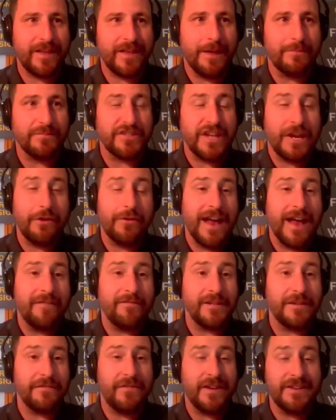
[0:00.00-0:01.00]
So I don't
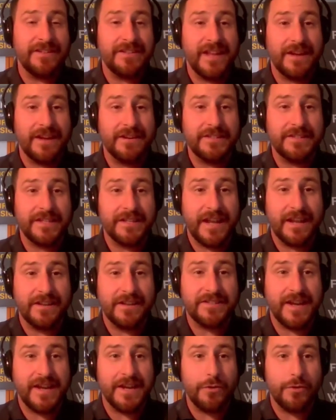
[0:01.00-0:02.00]
have any vendettas
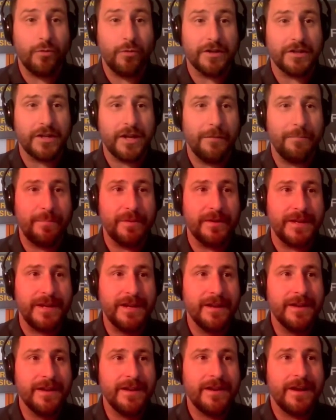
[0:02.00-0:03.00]
against any one
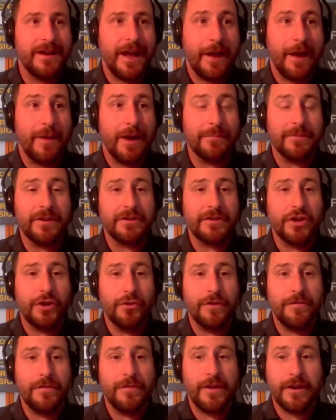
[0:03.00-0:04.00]
company. I'm going to
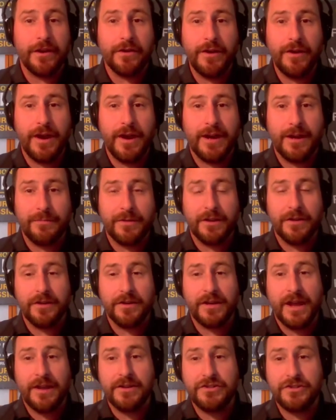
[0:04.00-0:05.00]
go in there and I'm going
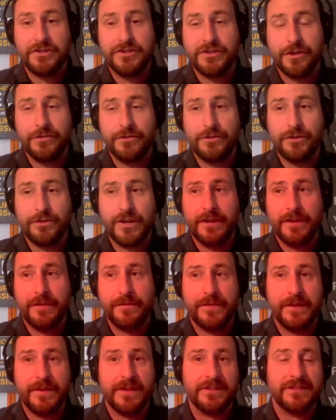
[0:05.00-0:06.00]
to kind of just start looking
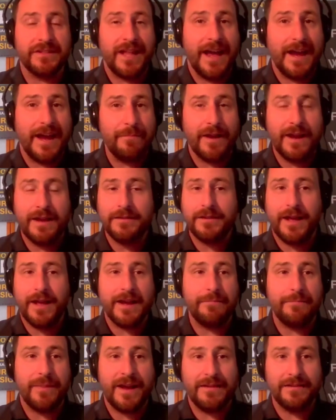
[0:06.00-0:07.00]
at things line by
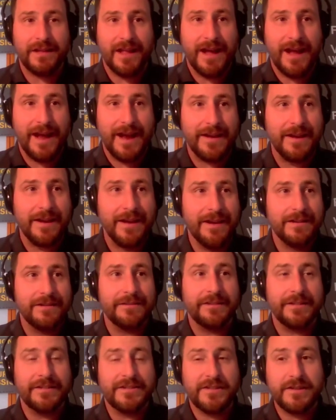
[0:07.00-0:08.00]
line by line,
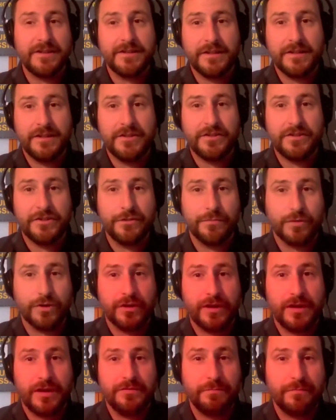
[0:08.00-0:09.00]
listening to
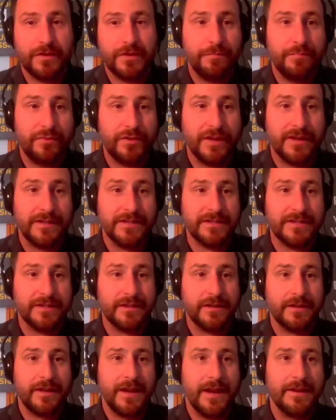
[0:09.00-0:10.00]
consumer complaints
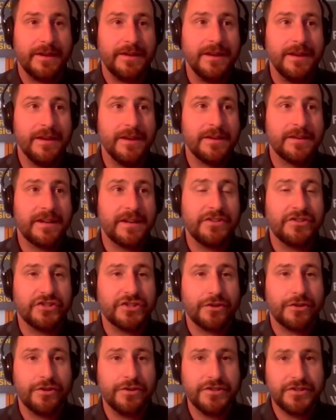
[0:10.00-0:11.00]
and
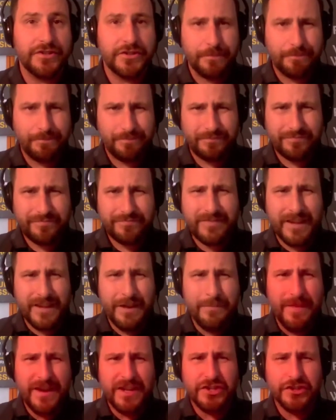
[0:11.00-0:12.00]
concerns,
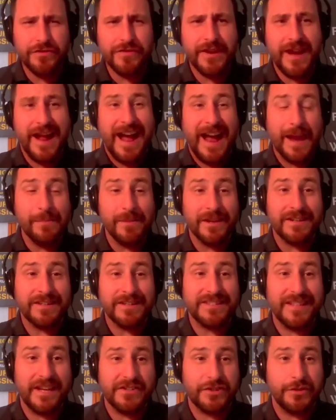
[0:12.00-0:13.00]
and make sure that I'm
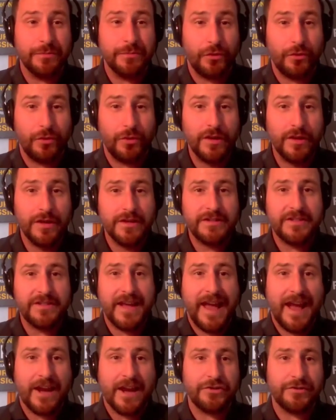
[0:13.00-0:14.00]
accessible
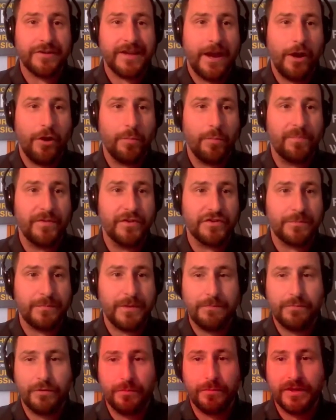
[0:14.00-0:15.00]
to actually help those
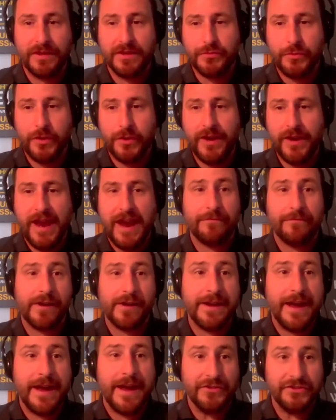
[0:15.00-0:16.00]
people. Because what we have
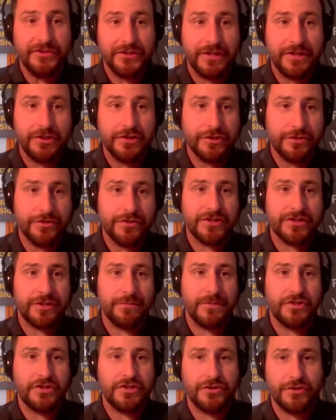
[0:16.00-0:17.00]
right now is an insurance
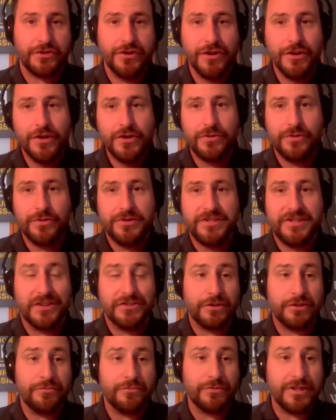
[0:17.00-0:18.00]
commissioner who
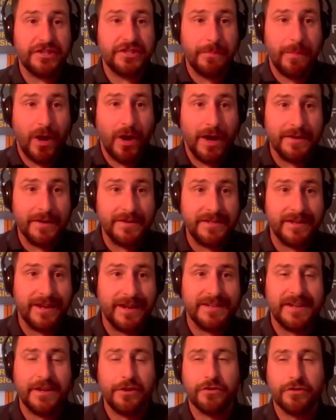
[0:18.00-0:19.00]
doesn't respond.
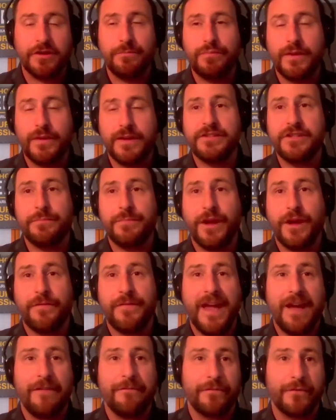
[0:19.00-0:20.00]
I hear complaints
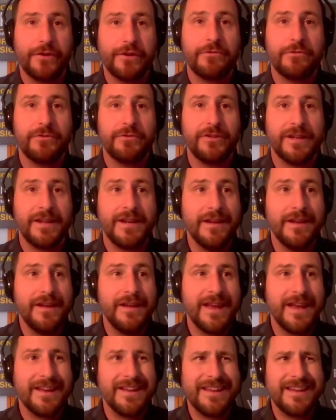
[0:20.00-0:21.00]
about that frequently,
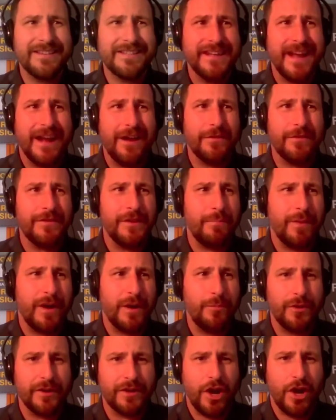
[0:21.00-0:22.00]
and he isn't out in the
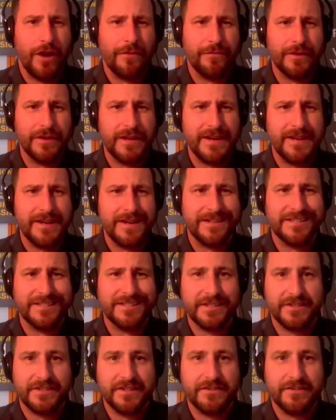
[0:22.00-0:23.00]
public offering any
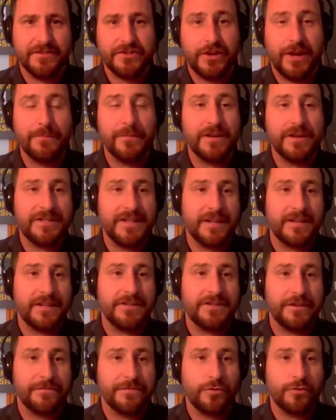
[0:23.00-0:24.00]
assistance. So I'm going to take
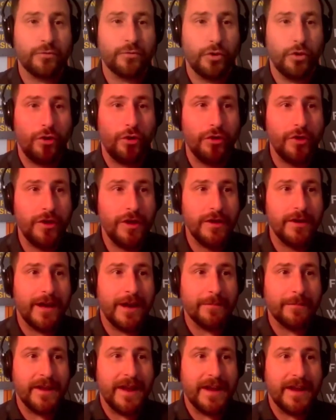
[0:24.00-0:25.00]
a different role.
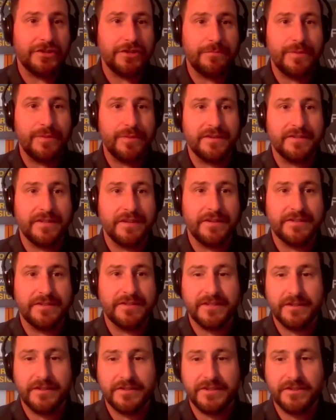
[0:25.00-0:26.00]
I'm going to actually be a
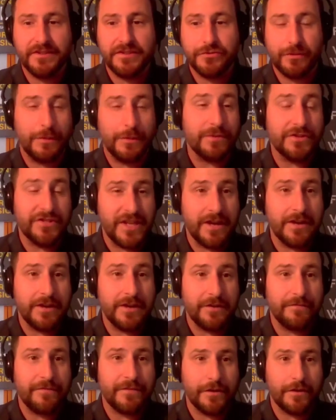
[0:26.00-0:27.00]
citizen's
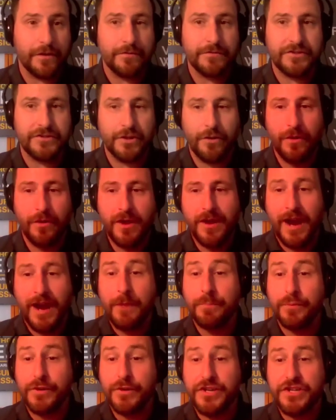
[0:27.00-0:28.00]
representative here. So
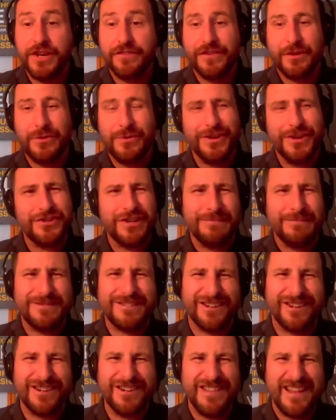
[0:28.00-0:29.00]
I appreciate the question. I'm
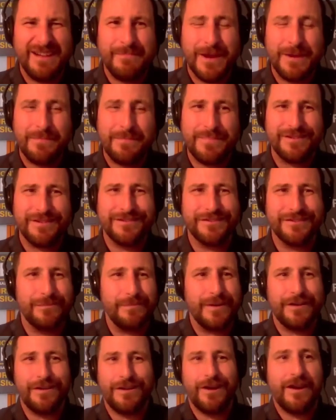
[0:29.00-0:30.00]
sorry that might be a little
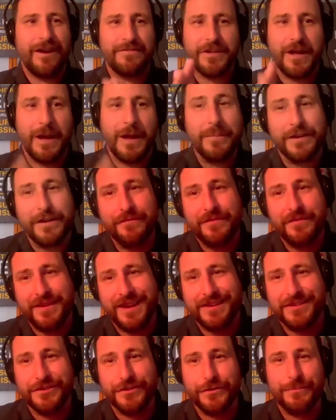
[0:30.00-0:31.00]
bit off topic of an
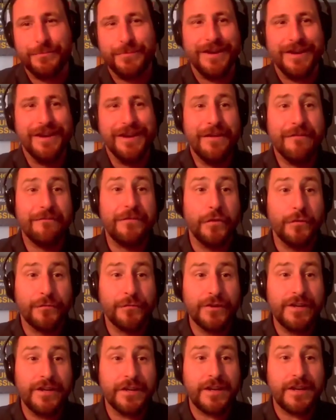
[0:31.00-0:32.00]
answer, but feel
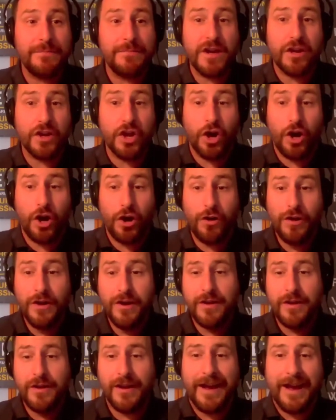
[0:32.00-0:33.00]
free to give me a call
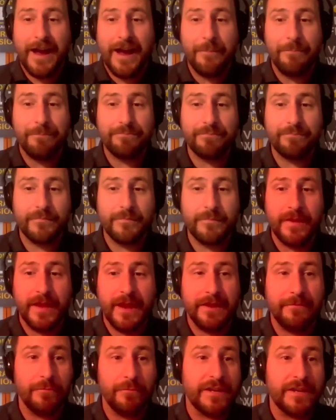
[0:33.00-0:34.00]

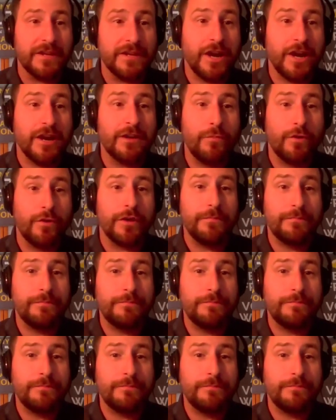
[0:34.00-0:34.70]
and we can talk more.